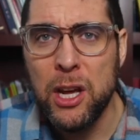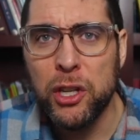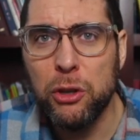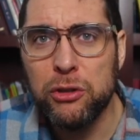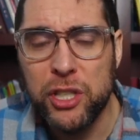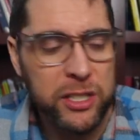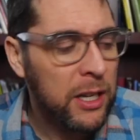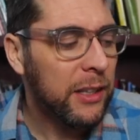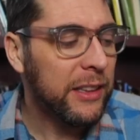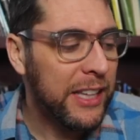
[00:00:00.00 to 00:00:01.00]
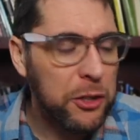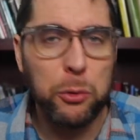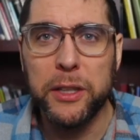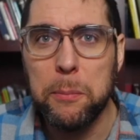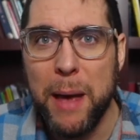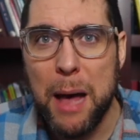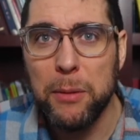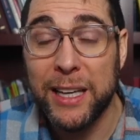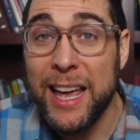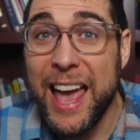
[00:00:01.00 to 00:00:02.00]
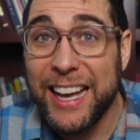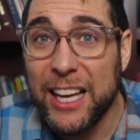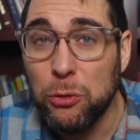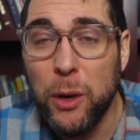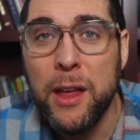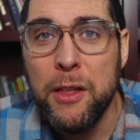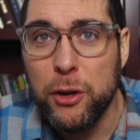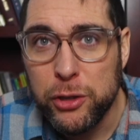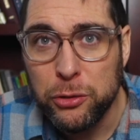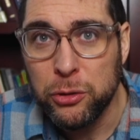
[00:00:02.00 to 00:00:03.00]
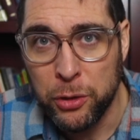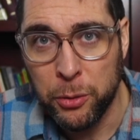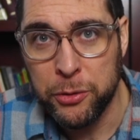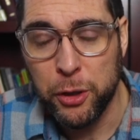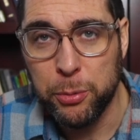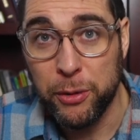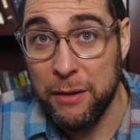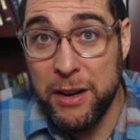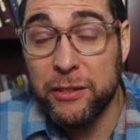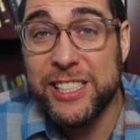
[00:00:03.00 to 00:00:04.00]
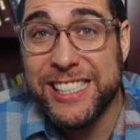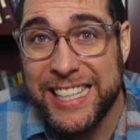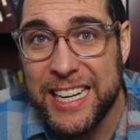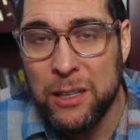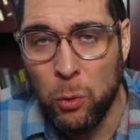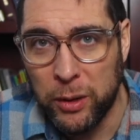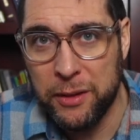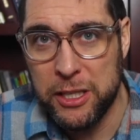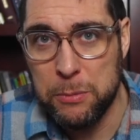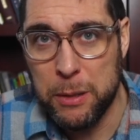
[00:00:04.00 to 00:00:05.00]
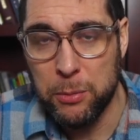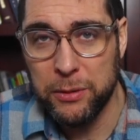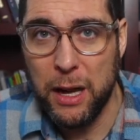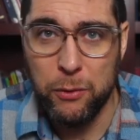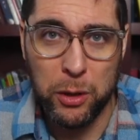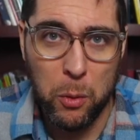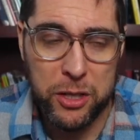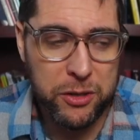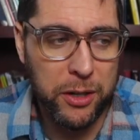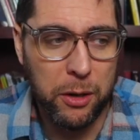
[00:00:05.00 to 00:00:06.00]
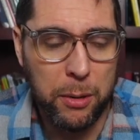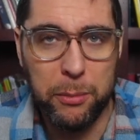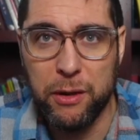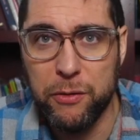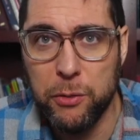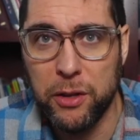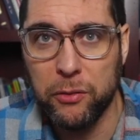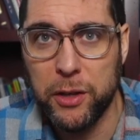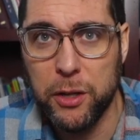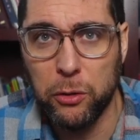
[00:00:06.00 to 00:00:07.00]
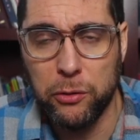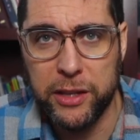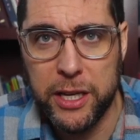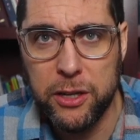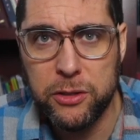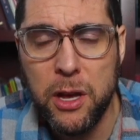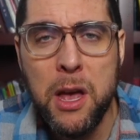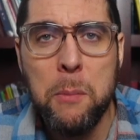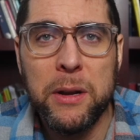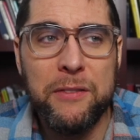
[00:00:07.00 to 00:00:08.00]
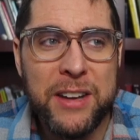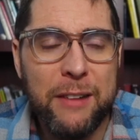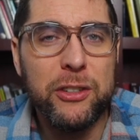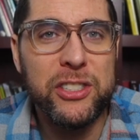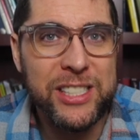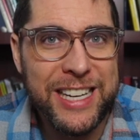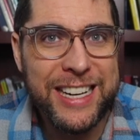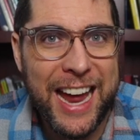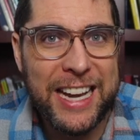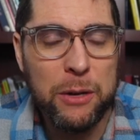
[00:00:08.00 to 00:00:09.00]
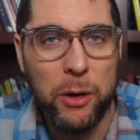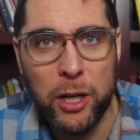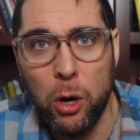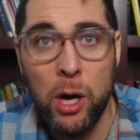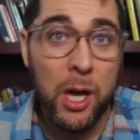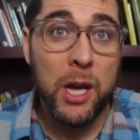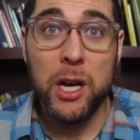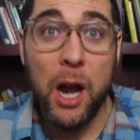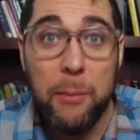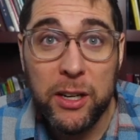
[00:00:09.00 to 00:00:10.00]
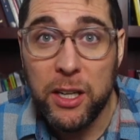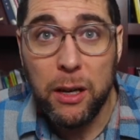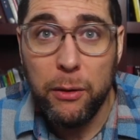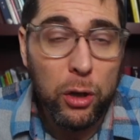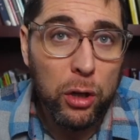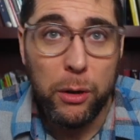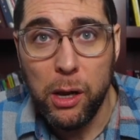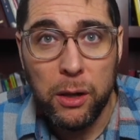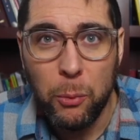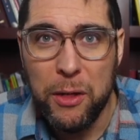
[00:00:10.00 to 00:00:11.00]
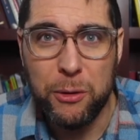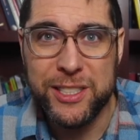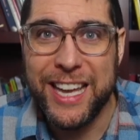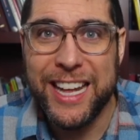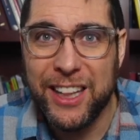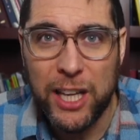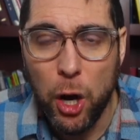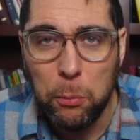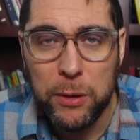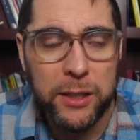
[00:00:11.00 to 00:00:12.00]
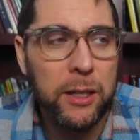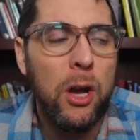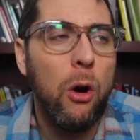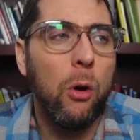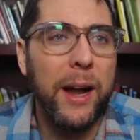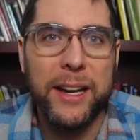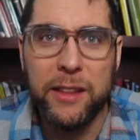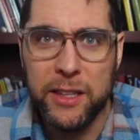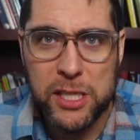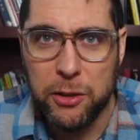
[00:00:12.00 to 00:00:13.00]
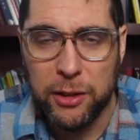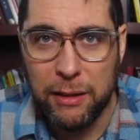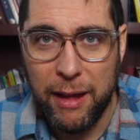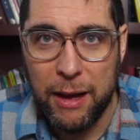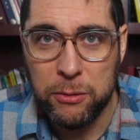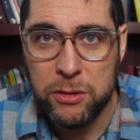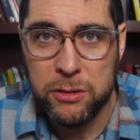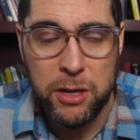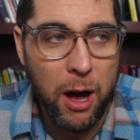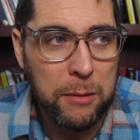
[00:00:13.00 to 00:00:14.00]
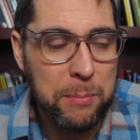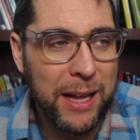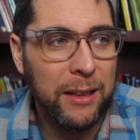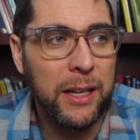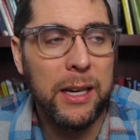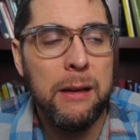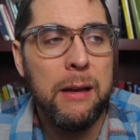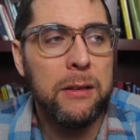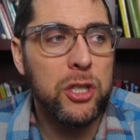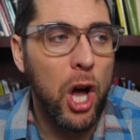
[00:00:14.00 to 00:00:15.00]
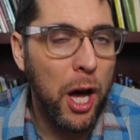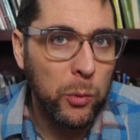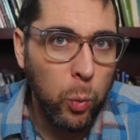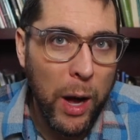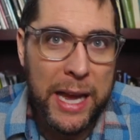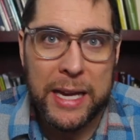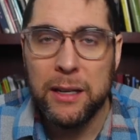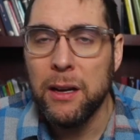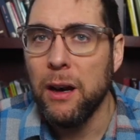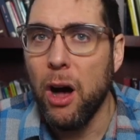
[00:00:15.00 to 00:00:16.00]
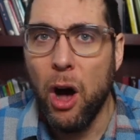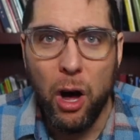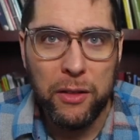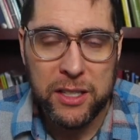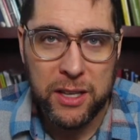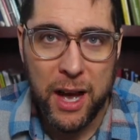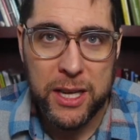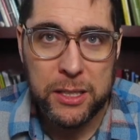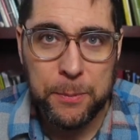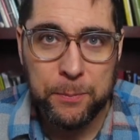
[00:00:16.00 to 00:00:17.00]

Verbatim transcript: You're just literally babbling. And guess what? There's also no interpreter. I've never seen one of these people. Now, I've only watched, you know, probably a few dozen videos over the years, but I've never seen anyone go, whether it's Kenneth Copeland or any of these other clowns, Todd Bentley, Todd White, all these guys.